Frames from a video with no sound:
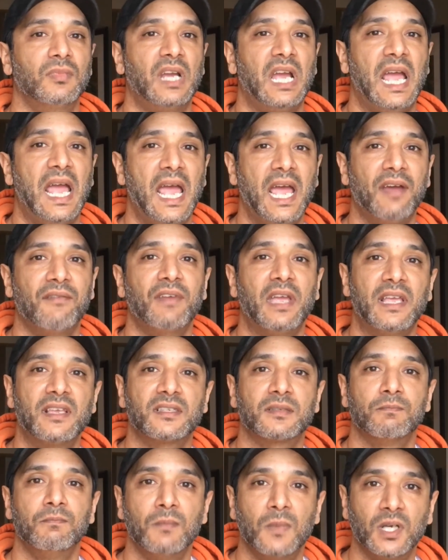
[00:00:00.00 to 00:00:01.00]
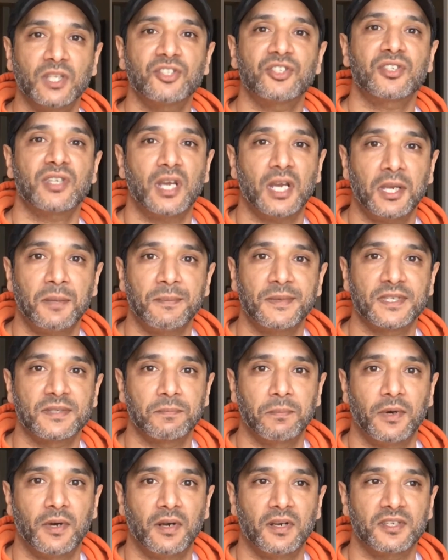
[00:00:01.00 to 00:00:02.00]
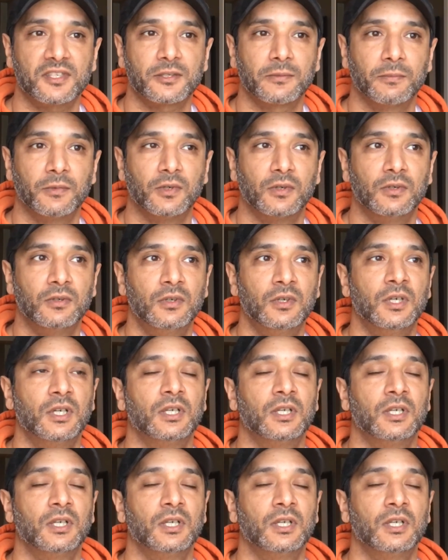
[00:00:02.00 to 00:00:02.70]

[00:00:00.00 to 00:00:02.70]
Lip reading: have as much time as possible